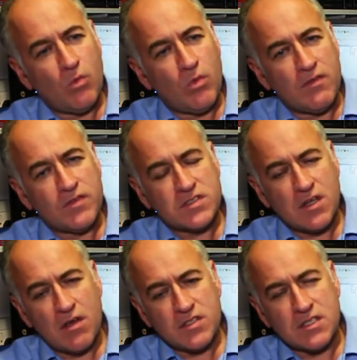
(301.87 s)
We've
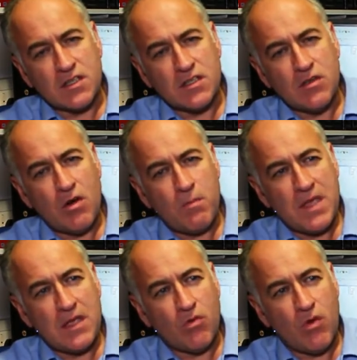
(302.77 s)
started a
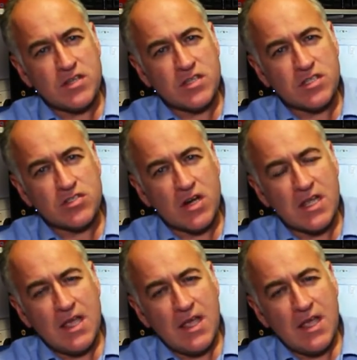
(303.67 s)
European registry,